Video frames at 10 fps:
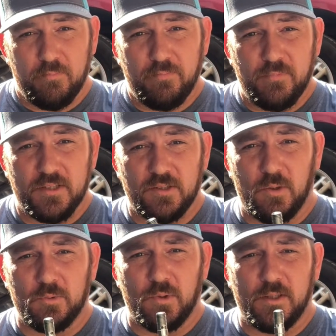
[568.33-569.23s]
This old
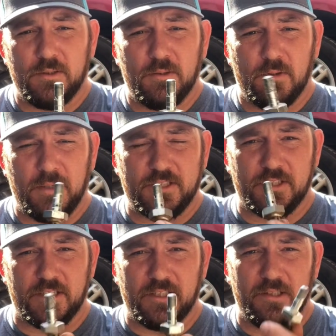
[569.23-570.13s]
one, what I'm actually
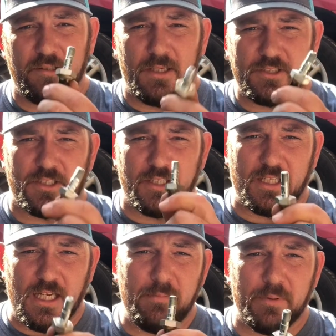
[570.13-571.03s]
gonna do, I'm actually gonna
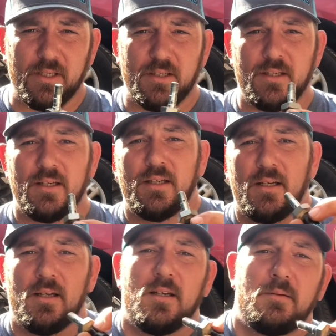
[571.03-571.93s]
keep it,
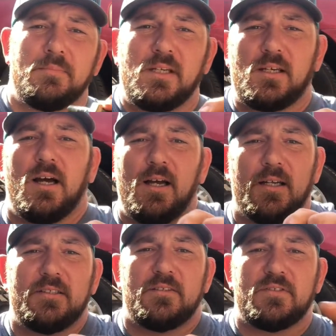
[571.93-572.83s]

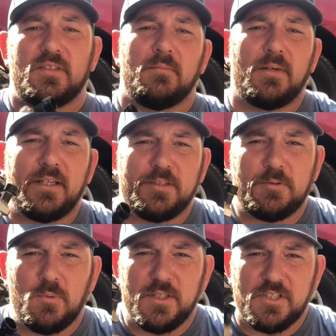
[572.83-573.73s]
because if somebody's
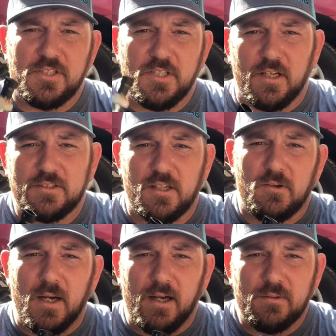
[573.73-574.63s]
switch does go
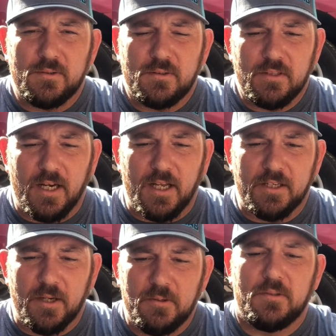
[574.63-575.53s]
out that I
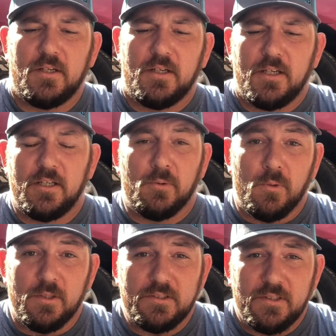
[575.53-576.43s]
know in the
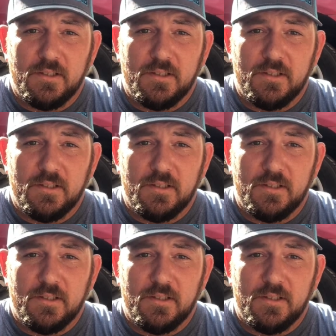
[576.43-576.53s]
woods,